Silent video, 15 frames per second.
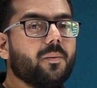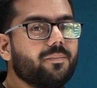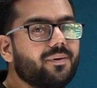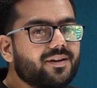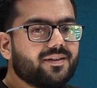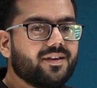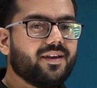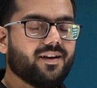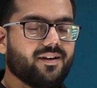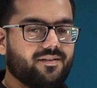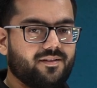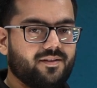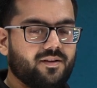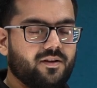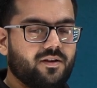But here,
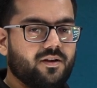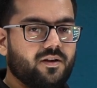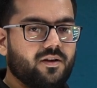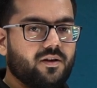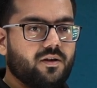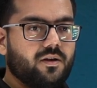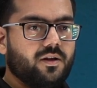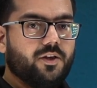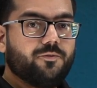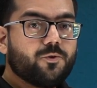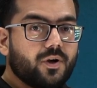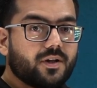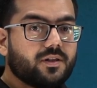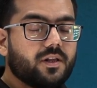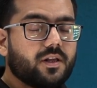if
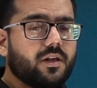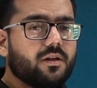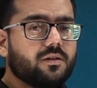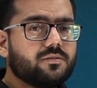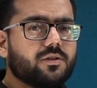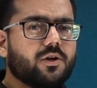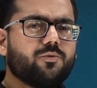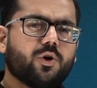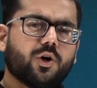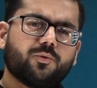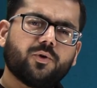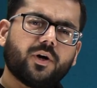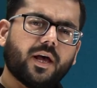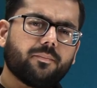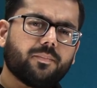you are thinking, sir, what
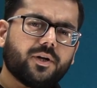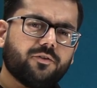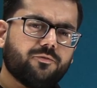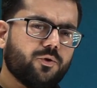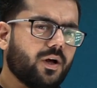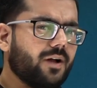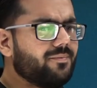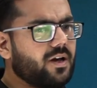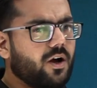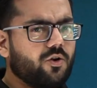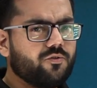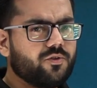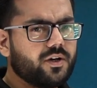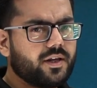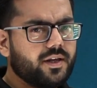would happen if you have
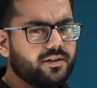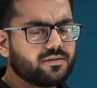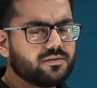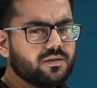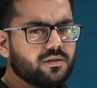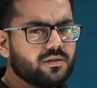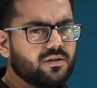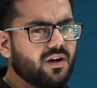downward case?